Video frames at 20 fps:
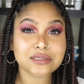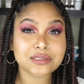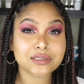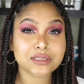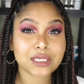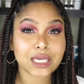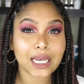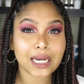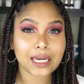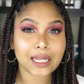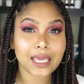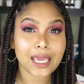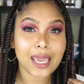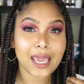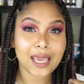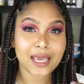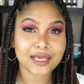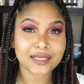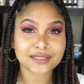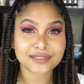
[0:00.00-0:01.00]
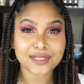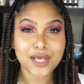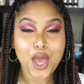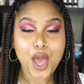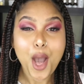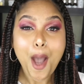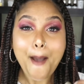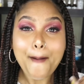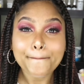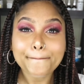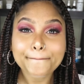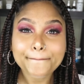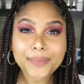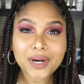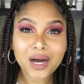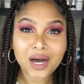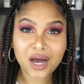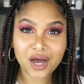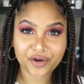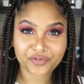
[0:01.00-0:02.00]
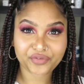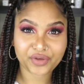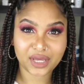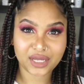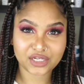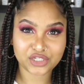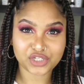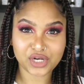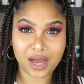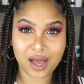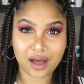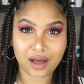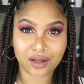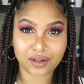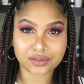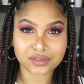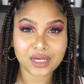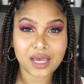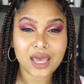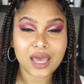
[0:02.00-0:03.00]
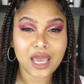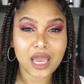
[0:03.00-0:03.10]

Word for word: skincare's perfect child.